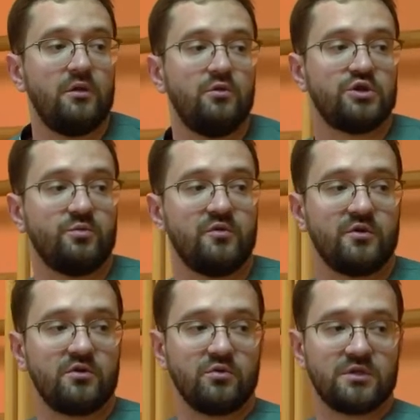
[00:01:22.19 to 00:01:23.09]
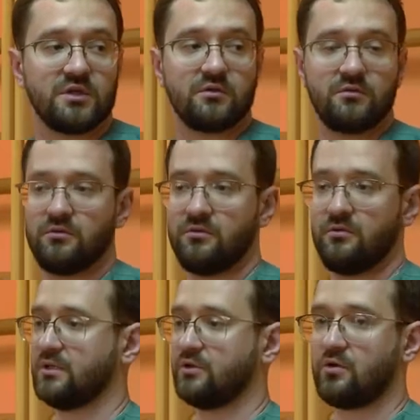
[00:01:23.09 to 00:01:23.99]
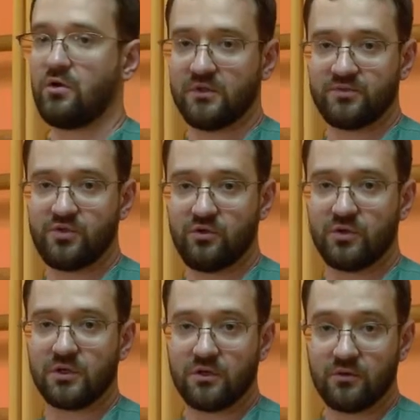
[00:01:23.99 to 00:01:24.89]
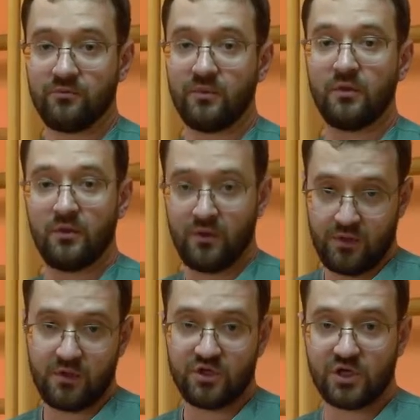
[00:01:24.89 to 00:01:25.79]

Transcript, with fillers: Then you need to turn exactly with your back to the closet,